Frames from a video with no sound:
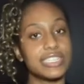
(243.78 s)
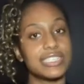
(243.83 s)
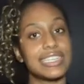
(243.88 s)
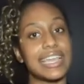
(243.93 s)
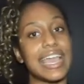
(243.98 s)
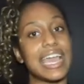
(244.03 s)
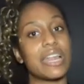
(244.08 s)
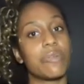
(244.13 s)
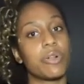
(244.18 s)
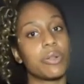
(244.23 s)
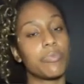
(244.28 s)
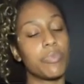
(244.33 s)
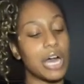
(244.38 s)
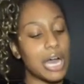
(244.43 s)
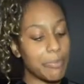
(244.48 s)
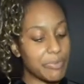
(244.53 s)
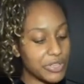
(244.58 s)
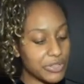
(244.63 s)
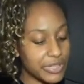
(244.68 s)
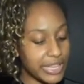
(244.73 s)
the animal
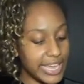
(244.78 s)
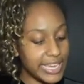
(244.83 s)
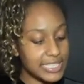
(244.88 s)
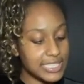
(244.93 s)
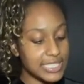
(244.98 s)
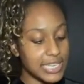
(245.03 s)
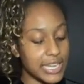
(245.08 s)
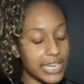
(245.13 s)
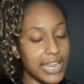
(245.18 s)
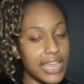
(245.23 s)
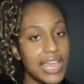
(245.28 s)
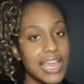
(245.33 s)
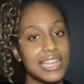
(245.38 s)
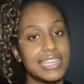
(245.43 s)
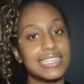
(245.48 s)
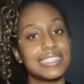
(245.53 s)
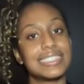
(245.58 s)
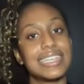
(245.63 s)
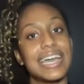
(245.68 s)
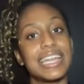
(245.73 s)
population
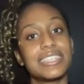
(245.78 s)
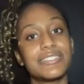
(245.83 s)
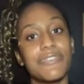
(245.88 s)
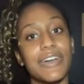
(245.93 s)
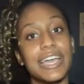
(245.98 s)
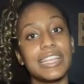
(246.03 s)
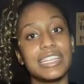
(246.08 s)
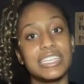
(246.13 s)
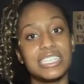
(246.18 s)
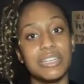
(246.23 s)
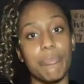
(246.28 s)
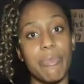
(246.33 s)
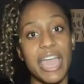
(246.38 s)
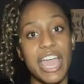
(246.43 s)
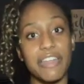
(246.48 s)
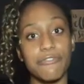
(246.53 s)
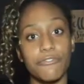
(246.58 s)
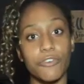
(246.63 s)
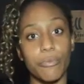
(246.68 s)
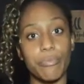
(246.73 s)
to satisfy the
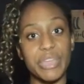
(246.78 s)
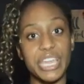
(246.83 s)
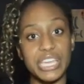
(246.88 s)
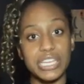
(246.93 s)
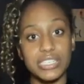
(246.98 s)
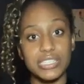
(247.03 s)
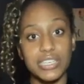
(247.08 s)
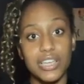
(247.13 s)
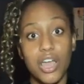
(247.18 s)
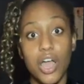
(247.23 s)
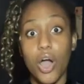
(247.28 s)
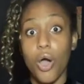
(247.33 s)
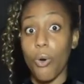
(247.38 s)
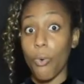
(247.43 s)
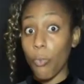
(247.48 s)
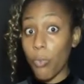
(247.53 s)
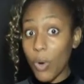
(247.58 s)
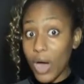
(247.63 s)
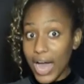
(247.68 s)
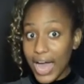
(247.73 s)
demand for meat.
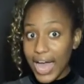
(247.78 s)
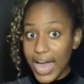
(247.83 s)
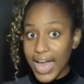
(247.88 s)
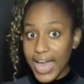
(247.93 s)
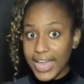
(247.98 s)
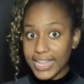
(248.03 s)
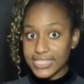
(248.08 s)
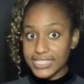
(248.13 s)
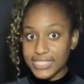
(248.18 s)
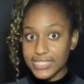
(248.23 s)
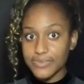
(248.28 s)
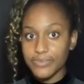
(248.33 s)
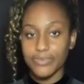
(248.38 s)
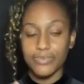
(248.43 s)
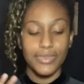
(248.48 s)
What?